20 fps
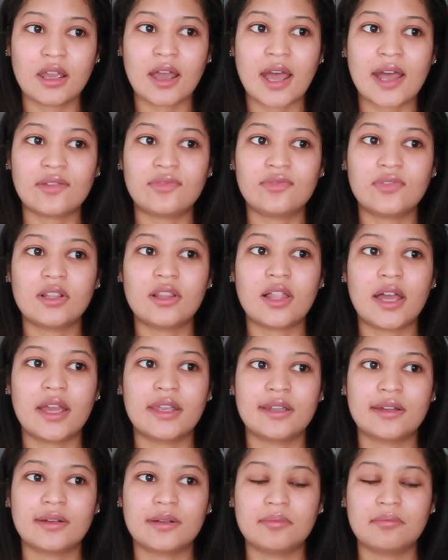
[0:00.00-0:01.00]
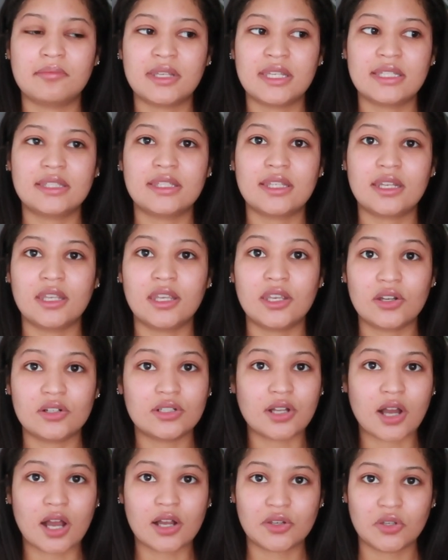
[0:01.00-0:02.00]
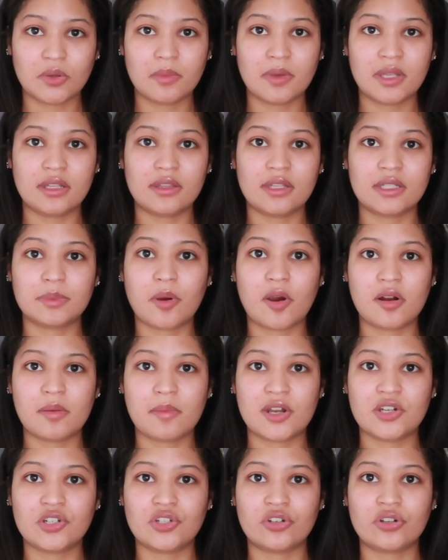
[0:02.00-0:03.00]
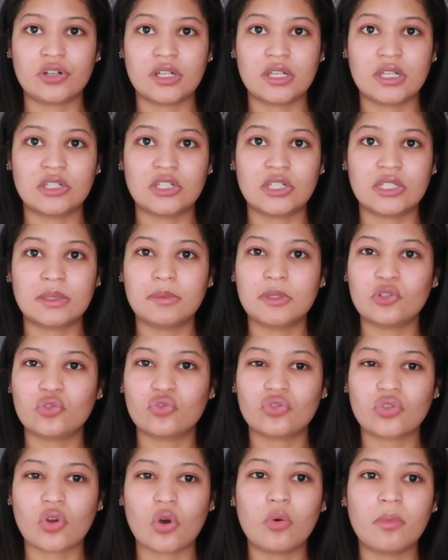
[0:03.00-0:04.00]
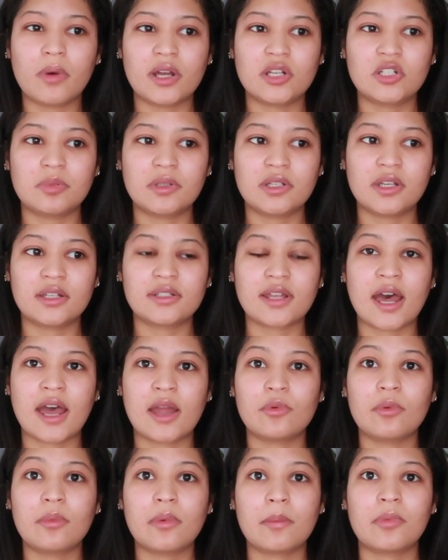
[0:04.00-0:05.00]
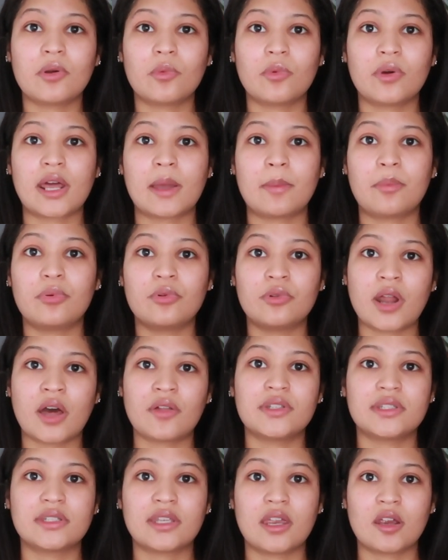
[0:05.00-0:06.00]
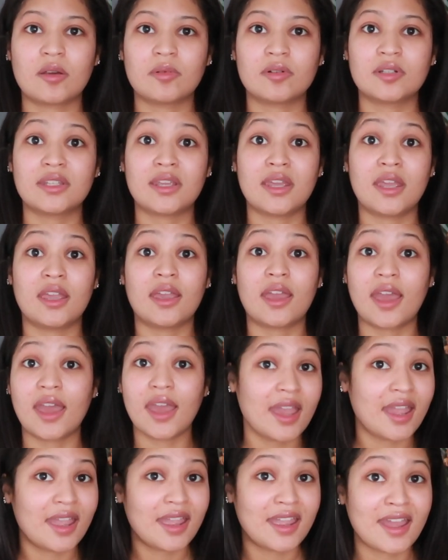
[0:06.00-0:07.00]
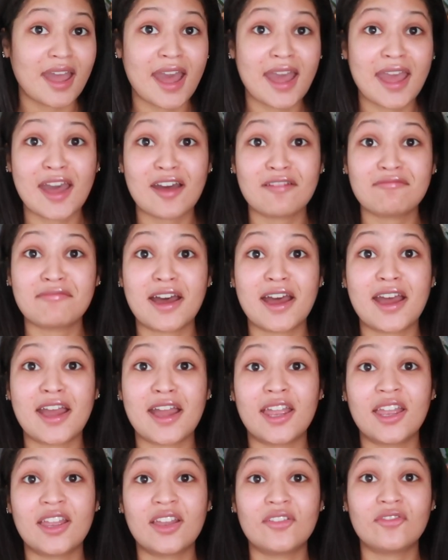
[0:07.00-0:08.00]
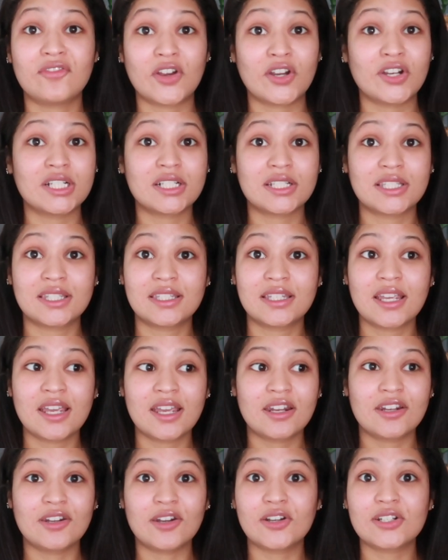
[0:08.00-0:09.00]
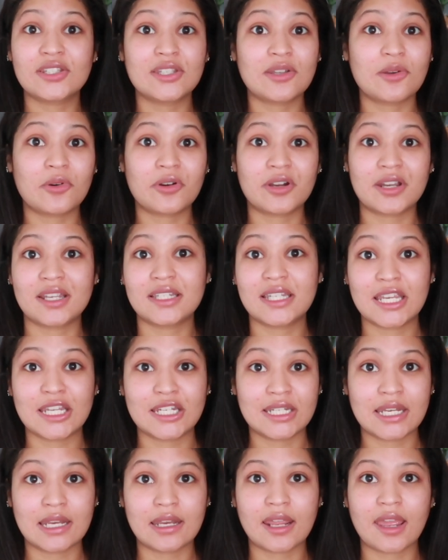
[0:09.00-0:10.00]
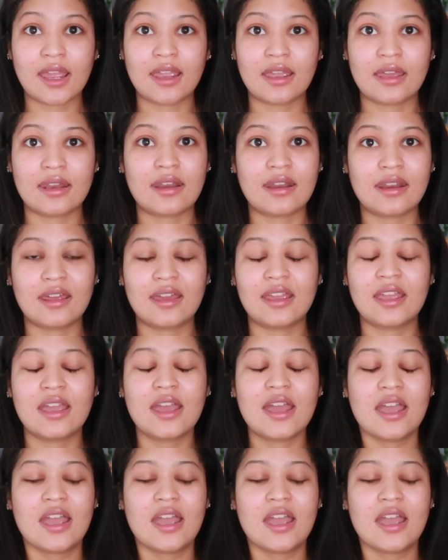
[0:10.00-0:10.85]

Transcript: I feel like me sitting here documenting this part of my journey just means so much because I remember when I pulled out this camera saying, hey, I have my first nursing orientation day and